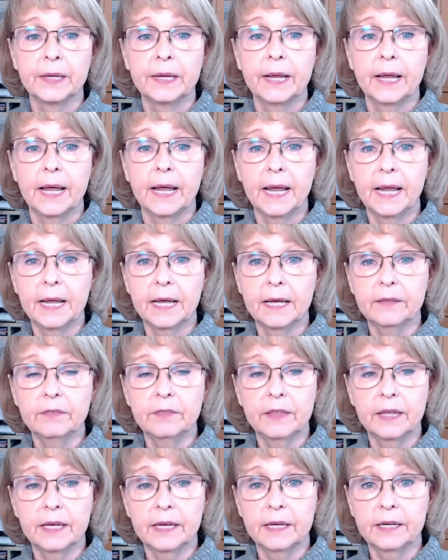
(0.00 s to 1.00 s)
and
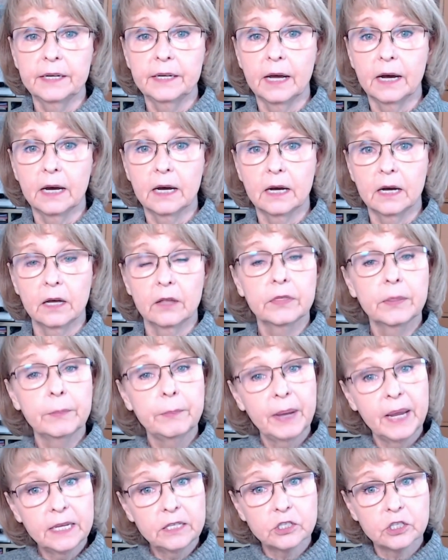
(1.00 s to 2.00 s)
then the
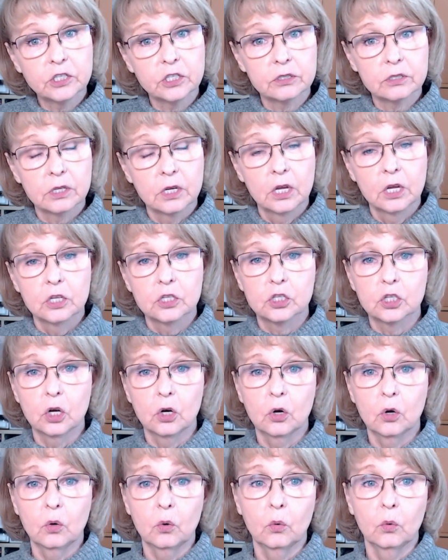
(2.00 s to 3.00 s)
pages.
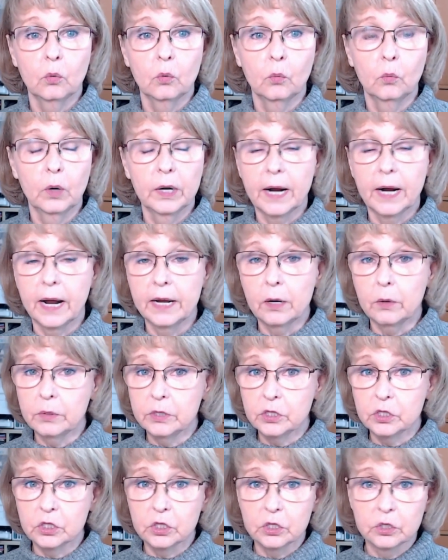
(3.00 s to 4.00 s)
So what I
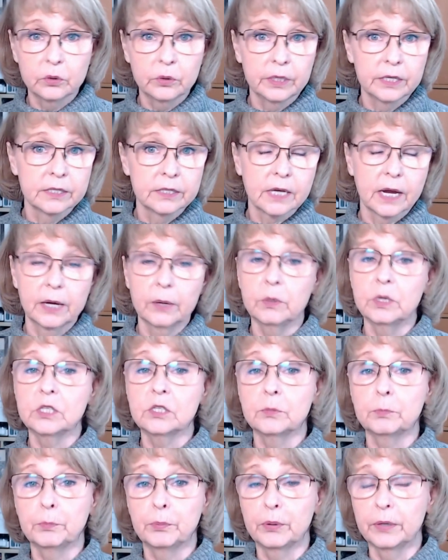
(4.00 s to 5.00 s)
always do is I always
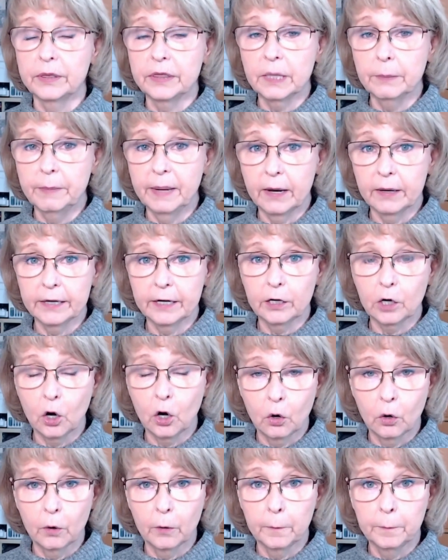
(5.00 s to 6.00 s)
print them out at
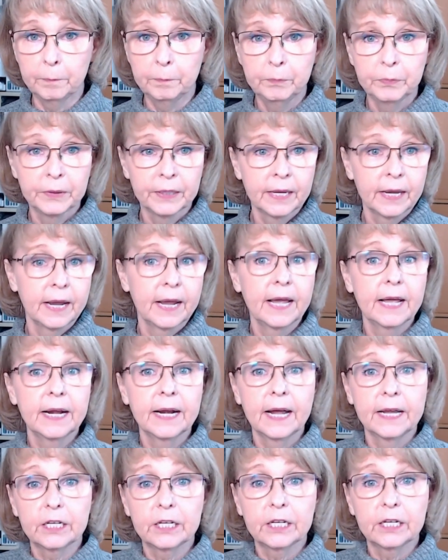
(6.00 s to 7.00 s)
home, and
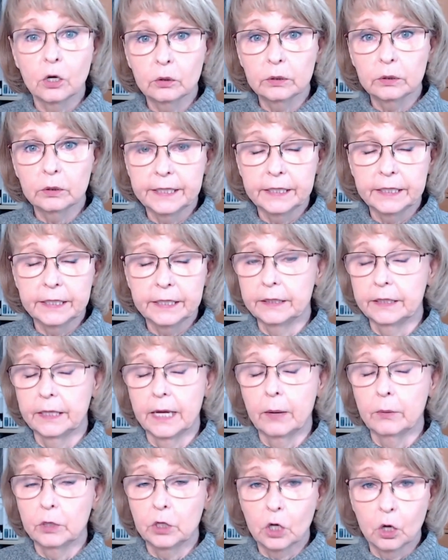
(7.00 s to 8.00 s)
I
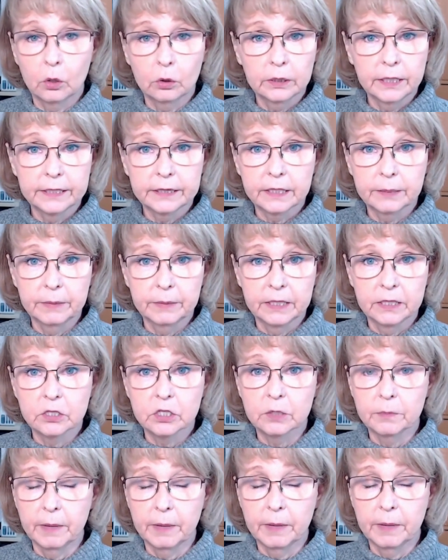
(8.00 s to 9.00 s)
would collate them
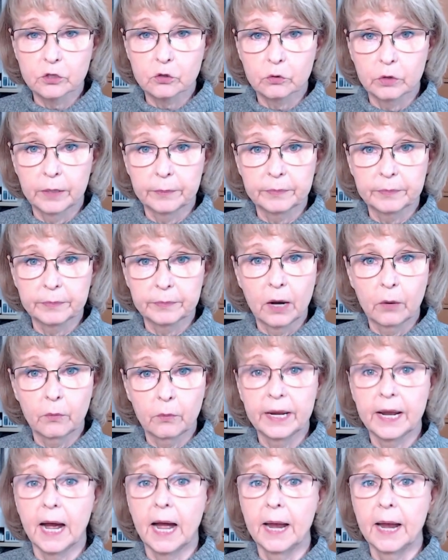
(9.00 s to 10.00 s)
into my script. That
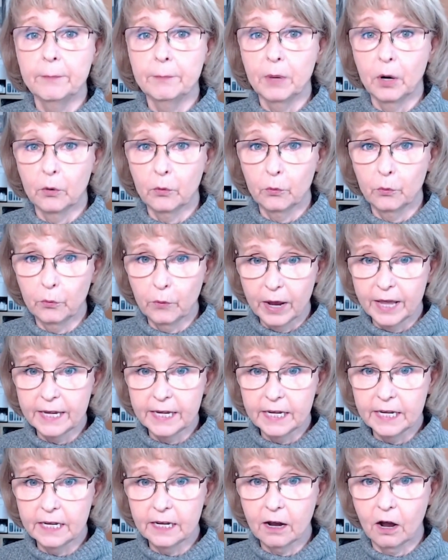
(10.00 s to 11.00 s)
way I'm
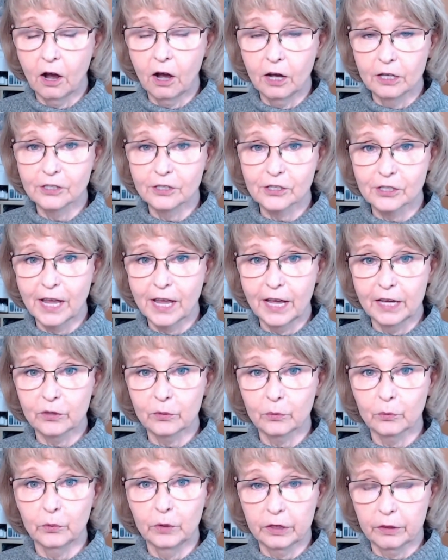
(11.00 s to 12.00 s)
ready on set
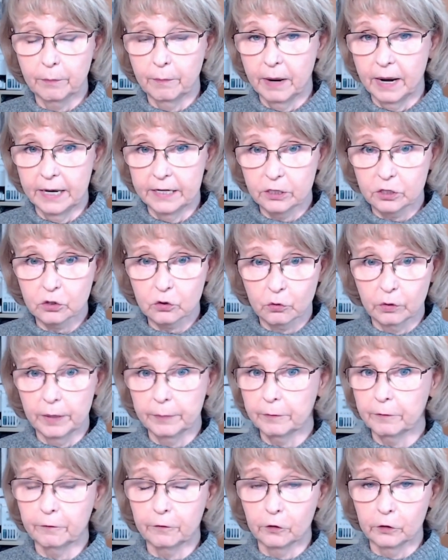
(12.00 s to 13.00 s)
with my
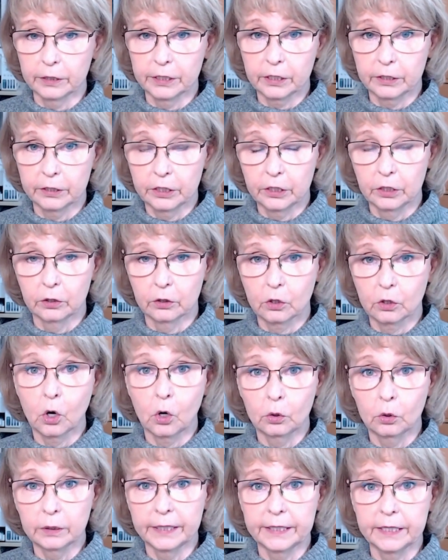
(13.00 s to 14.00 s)
script fully,
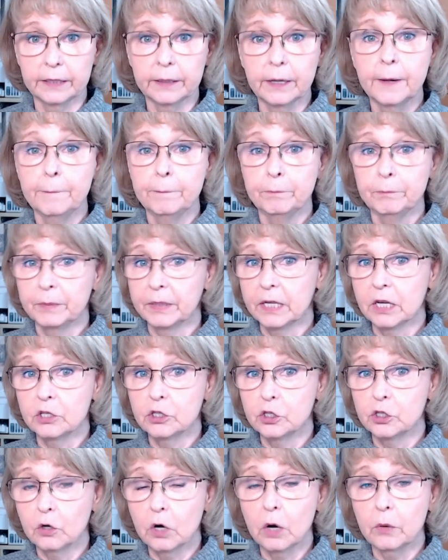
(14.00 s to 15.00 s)
collated, because
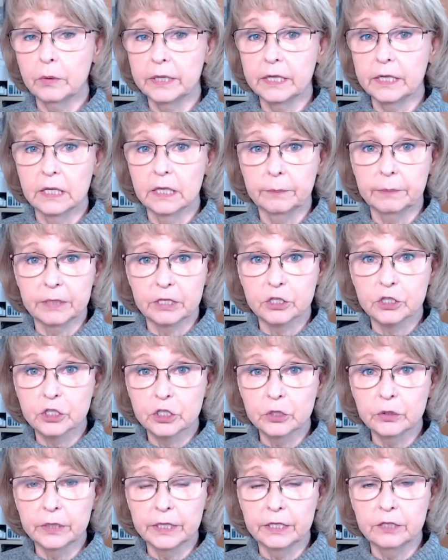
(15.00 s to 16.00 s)
you're already going to be
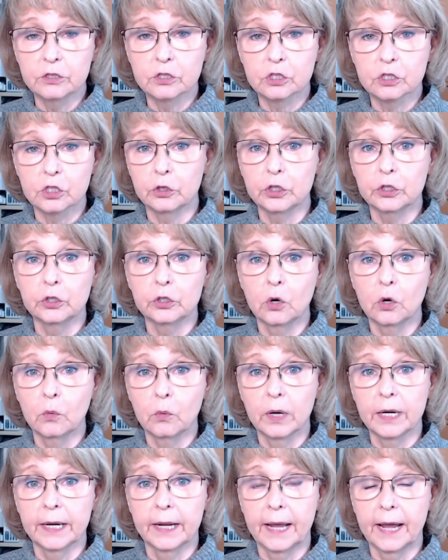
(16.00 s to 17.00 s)
shooting, so you don't
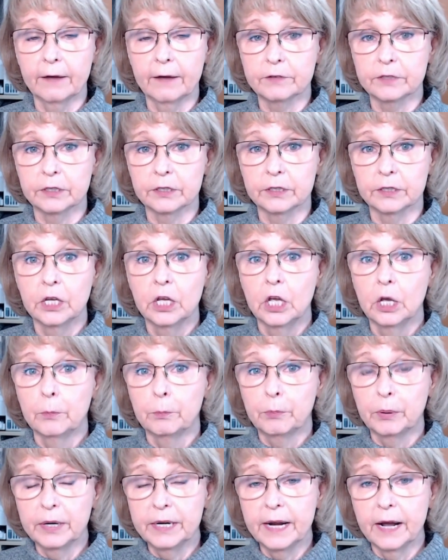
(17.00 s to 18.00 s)
want to have to
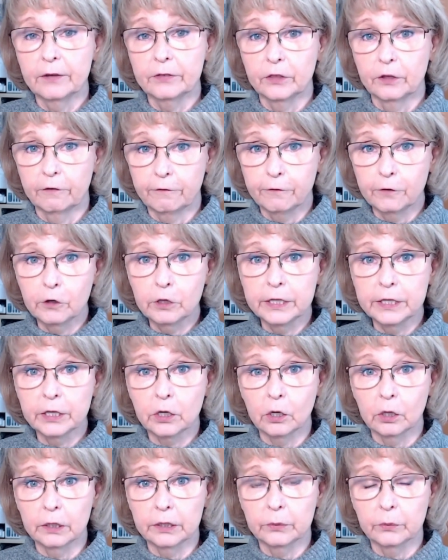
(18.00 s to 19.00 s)
print out the fully
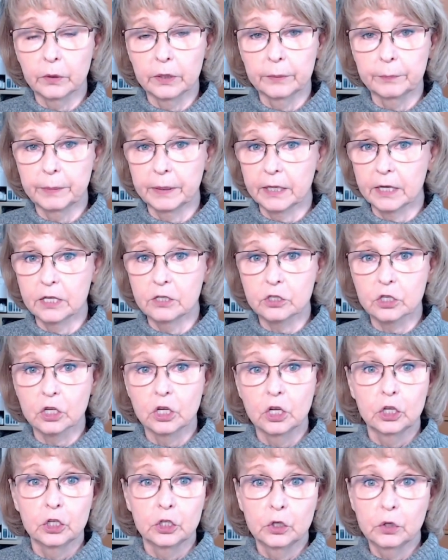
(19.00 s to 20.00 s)
collated one, because
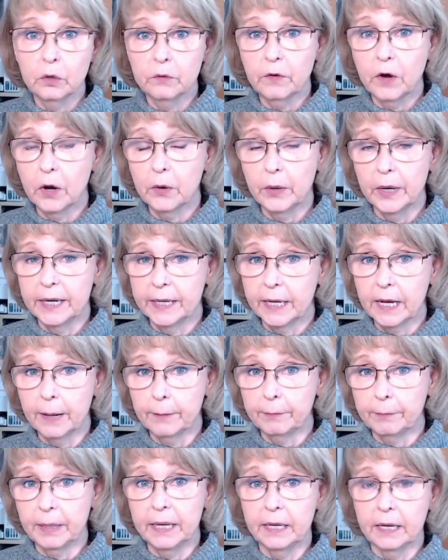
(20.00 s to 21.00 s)
you have already
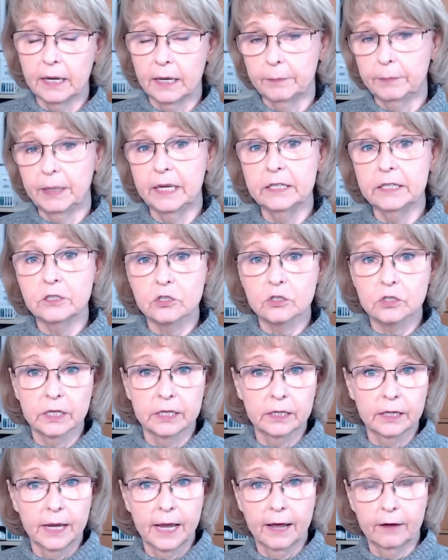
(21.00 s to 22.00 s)
got pages
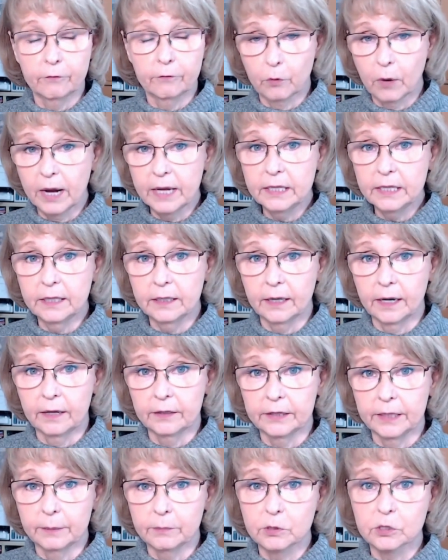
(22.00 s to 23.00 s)
that have writing on
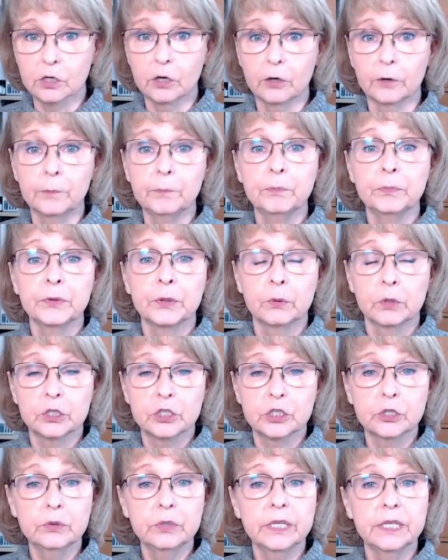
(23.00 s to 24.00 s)
them. So what
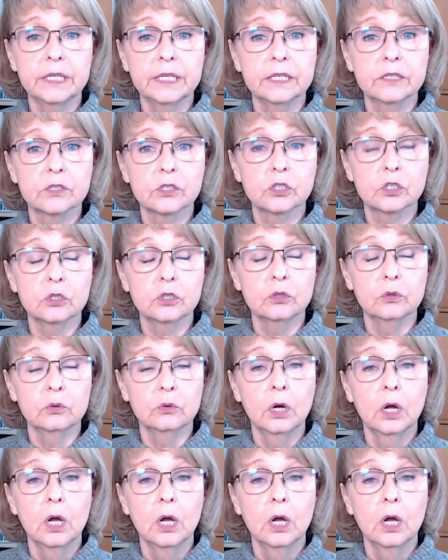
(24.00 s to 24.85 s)
you need is to